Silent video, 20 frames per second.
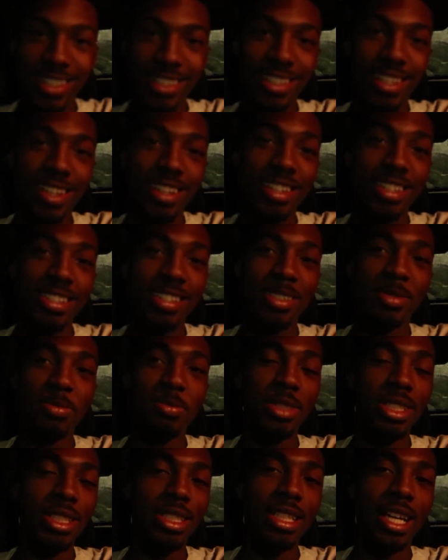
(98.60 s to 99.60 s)
yeah, I guess
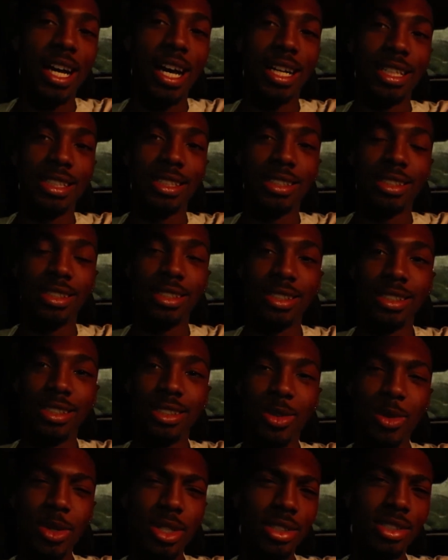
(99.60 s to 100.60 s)
me and,
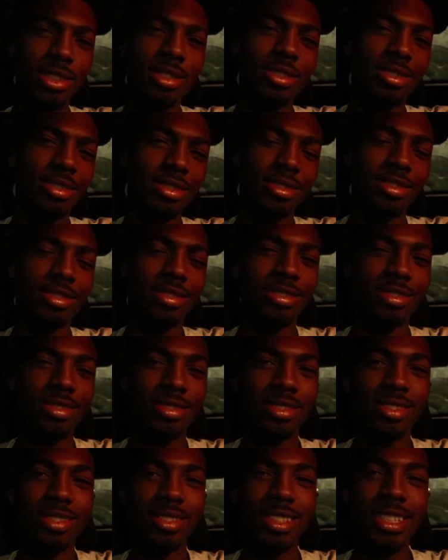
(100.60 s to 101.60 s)
well,
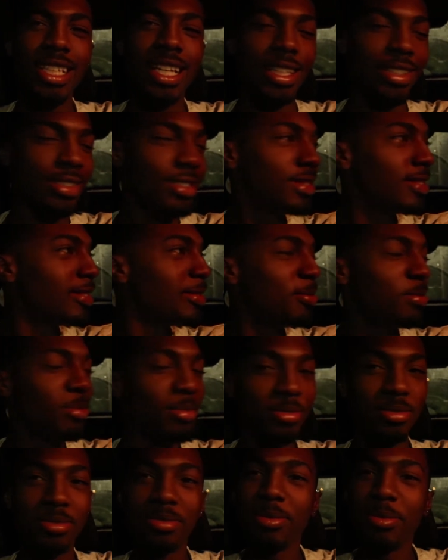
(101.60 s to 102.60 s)
yeah,
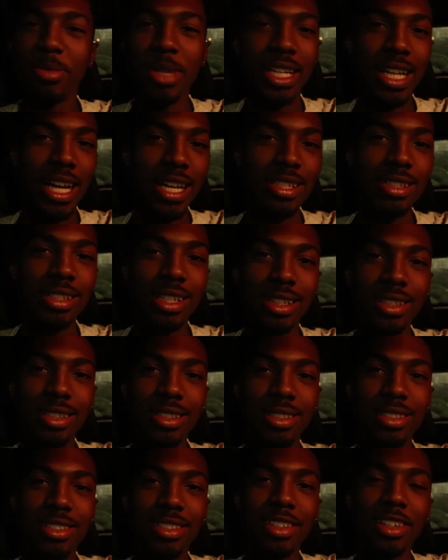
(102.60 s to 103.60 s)
me and
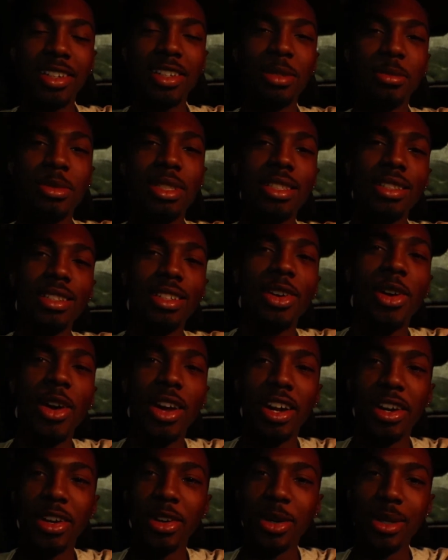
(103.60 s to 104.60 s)
Aztecs gonna be
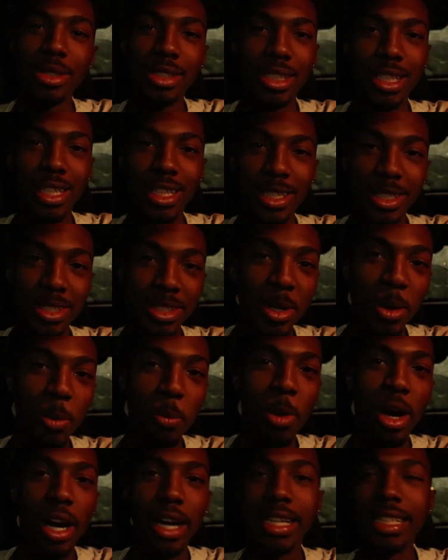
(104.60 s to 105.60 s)
going on the road today,
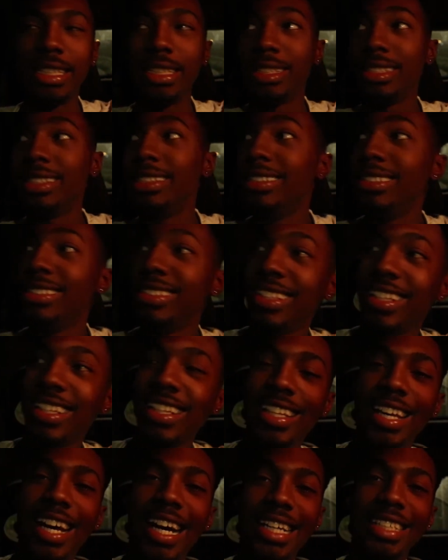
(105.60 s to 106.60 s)
partying.
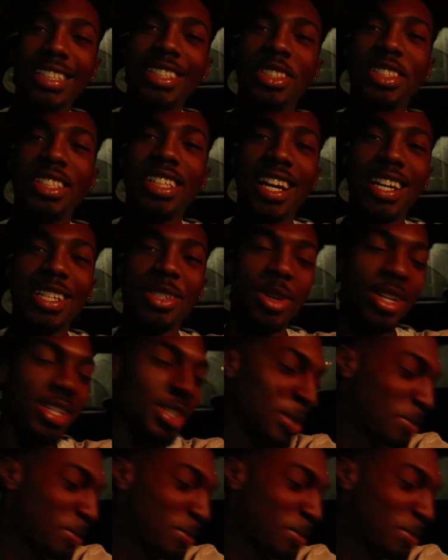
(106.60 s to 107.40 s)
Yeah, show you guys what's